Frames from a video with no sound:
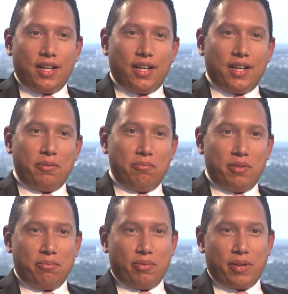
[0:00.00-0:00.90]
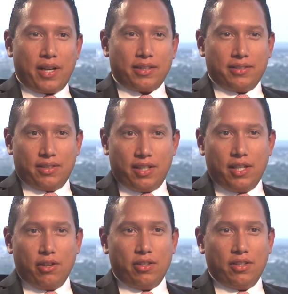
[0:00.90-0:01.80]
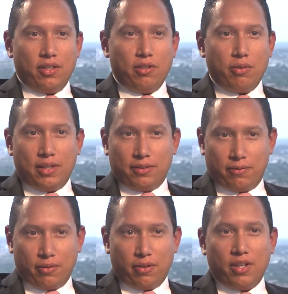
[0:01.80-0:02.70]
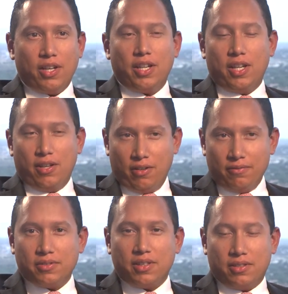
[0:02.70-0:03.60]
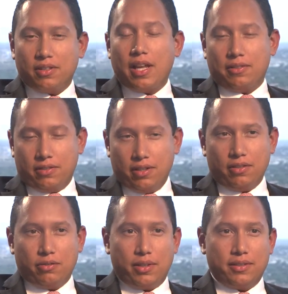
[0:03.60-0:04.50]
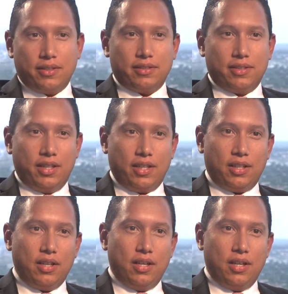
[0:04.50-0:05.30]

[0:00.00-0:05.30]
I've been practicing here in the US for a year, since last year, 2016, and